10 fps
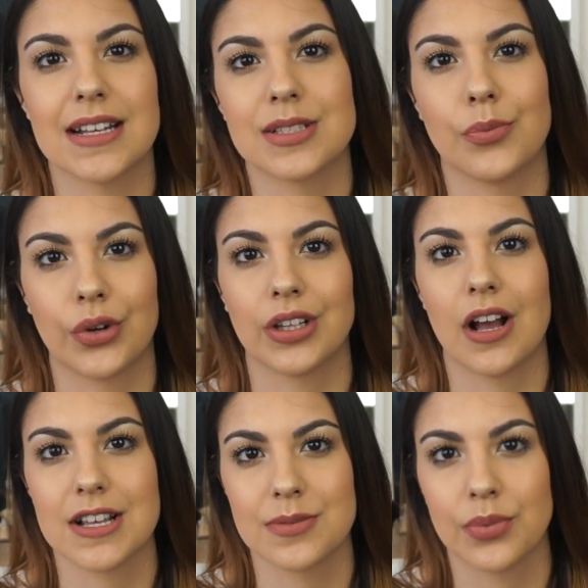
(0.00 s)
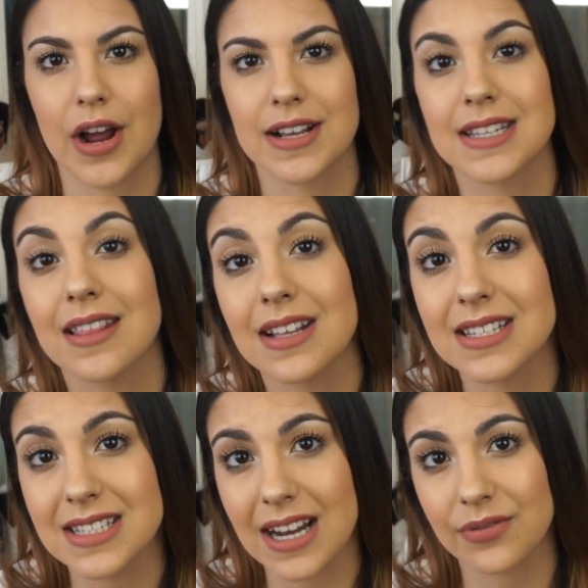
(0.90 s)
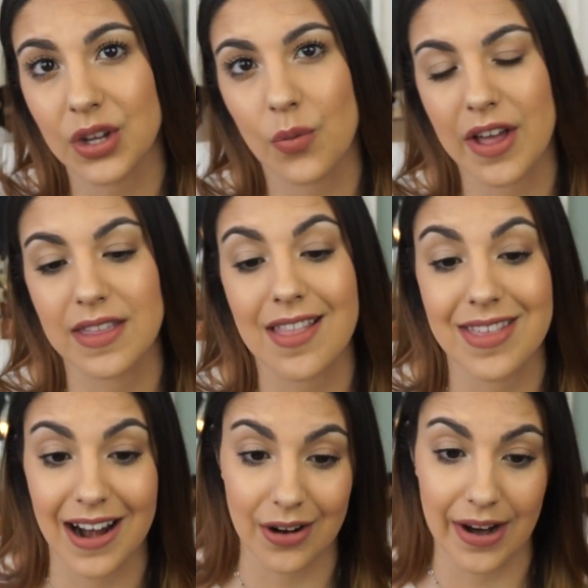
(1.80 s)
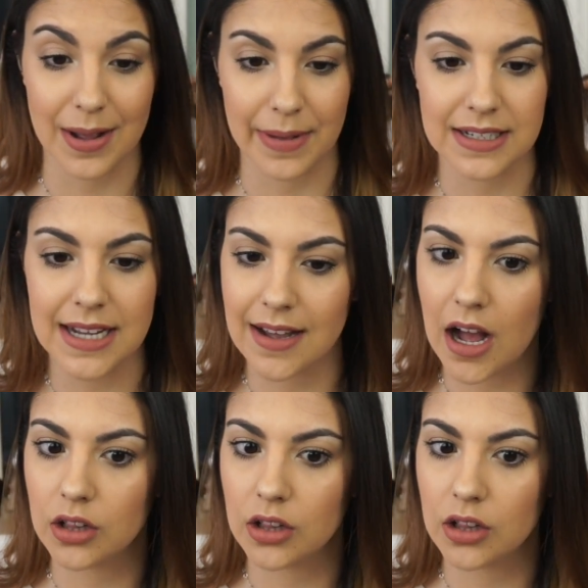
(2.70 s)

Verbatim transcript: get some really awesome products and this is definitely one that I recommend.